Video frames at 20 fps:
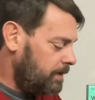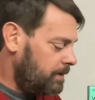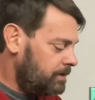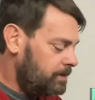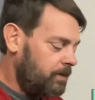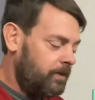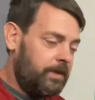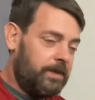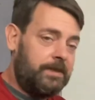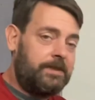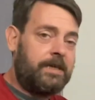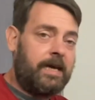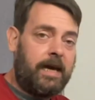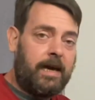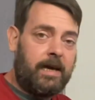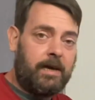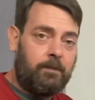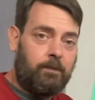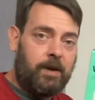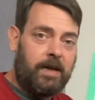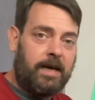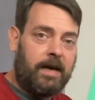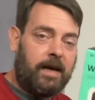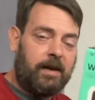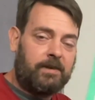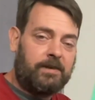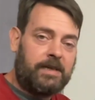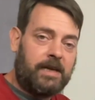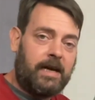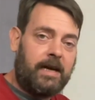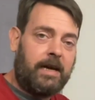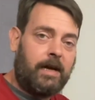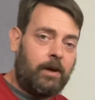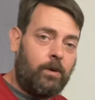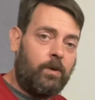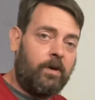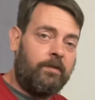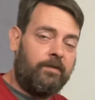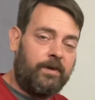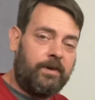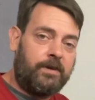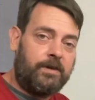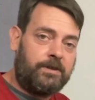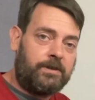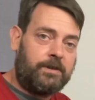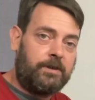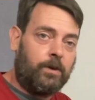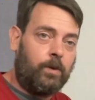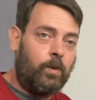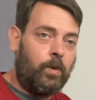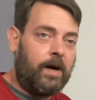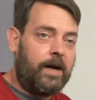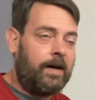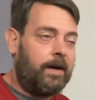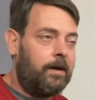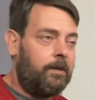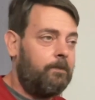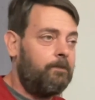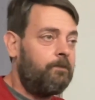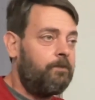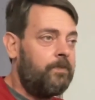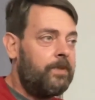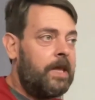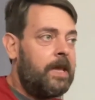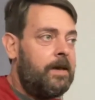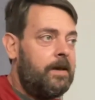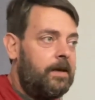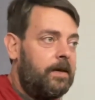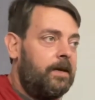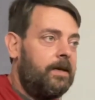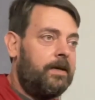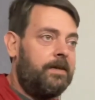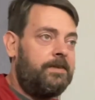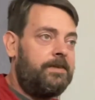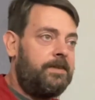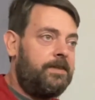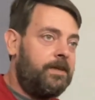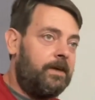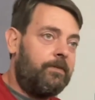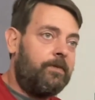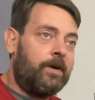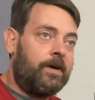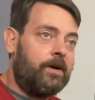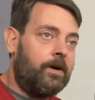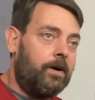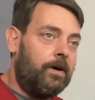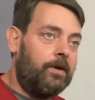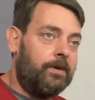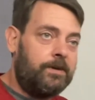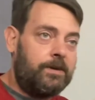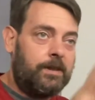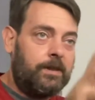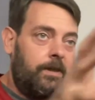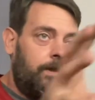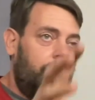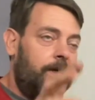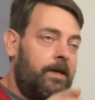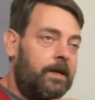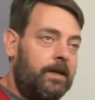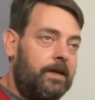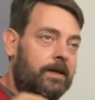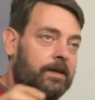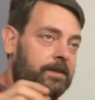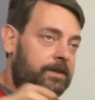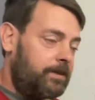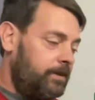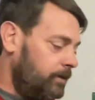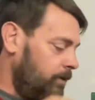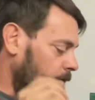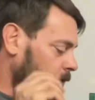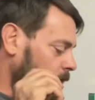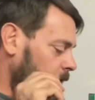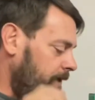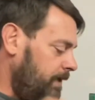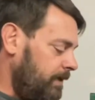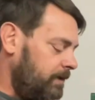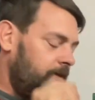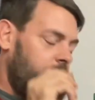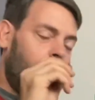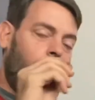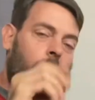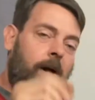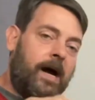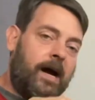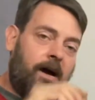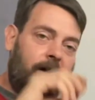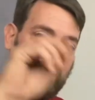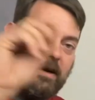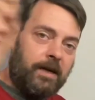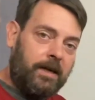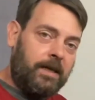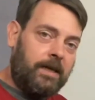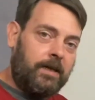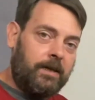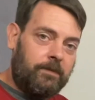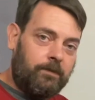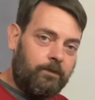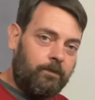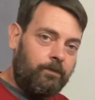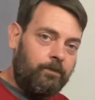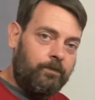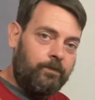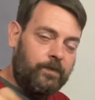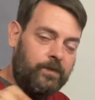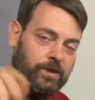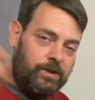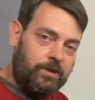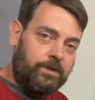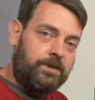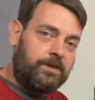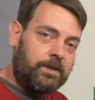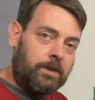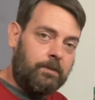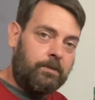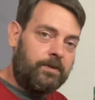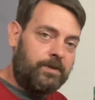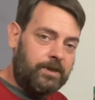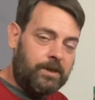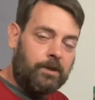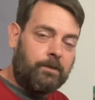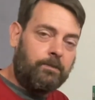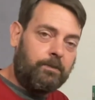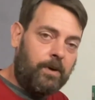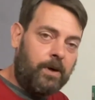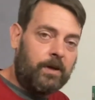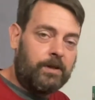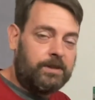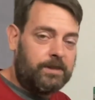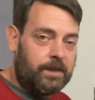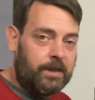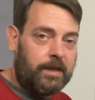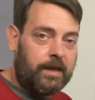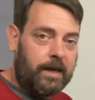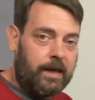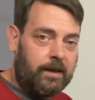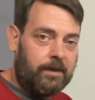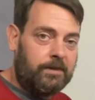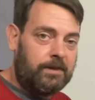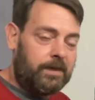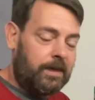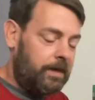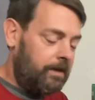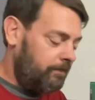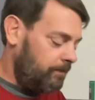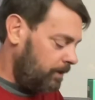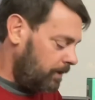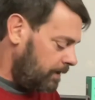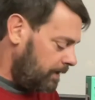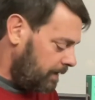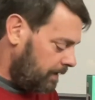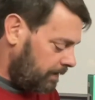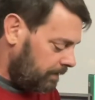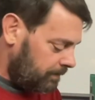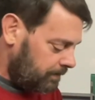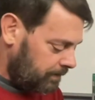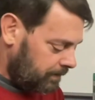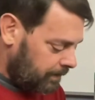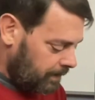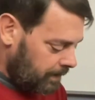So these can be outside, however, they're still wired. It's difficult to get the wiring to some certain parts of the outside of your house.